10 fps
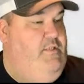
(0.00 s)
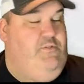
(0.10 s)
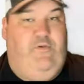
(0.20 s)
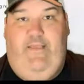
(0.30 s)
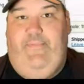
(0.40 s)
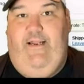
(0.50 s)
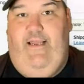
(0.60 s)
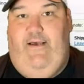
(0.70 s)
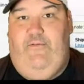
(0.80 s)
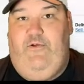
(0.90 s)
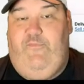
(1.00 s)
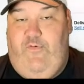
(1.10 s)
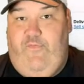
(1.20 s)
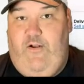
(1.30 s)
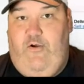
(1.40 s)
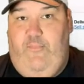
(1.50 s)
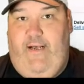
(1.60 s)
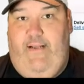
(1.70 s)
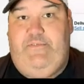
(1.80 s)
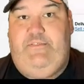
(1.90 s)
So keep an eye out. Looking for Funko
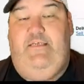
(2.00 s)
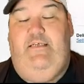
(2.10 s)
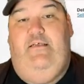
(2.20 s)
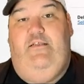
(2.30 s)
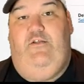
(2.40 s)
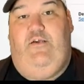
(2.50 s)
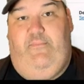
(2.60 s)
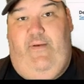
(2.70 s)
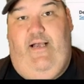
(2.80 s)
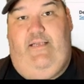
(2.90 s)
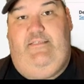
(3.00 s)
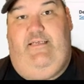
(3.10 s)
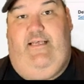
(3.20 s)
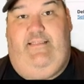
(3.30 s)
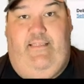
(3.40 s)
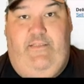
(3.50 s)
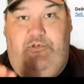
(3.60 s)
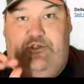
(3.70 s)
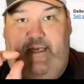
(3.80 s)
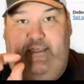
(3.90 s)
Pops Look at the box, they got that
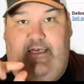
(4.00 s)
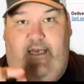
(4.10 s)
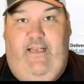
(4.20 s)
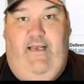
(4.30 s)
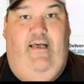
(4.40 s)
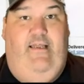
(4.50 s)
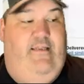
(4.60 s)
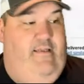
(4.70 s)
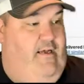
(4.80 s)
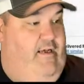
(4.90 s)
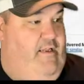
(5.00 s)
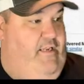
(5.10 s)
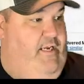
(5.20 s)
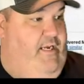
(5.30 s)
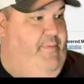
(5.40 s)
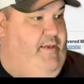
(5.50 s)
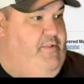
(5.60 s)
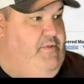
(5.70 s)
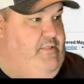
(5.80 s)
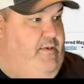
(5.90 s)
little chase icon. Uh, you need to pick
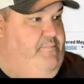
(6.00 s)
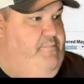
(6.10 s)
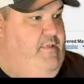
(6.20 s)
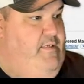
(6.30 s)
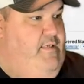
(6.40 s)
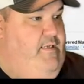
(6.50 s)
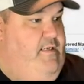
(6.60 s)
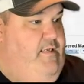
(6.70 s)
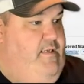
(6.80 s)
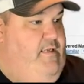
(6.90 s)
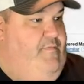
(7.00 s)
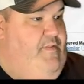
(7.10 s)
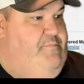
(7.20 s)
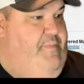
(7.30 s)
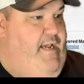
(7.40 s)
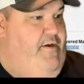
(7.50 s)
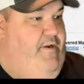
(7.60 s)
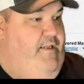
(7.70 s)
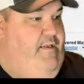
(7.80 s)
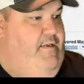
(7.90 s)
those up. This
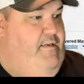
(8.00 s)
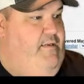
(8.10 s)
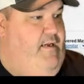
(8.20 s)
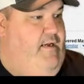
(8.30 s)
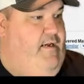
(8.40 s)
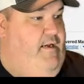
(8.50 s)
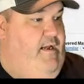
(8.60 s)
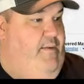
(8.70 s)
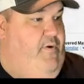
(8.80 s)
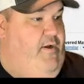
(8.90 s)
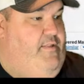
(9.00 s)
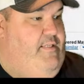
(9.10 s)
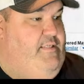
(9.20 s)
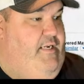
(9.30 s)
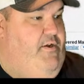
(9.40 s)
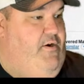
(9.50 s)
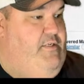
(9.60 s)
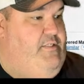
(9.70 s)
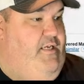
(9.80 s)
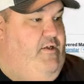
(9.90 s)
battery, uh, I bought this at a
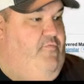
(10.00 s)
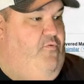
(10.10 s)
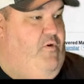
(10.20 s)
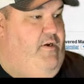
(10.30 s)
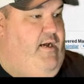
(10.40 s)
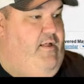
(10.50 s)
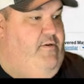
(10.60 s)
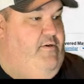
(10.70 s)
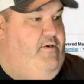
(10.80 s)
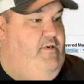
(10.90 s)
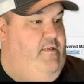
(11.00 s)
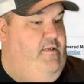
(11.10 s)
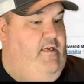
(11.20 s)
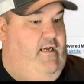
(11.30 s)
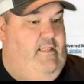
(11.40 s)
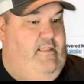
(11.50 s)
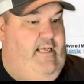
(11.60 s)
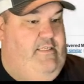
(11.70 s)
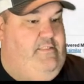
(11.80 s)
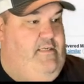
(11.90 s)
yard sale for a dollar uh,
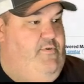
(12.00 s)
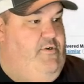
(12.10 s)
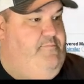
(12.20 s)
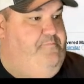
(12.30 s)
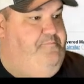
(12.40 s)
last summer.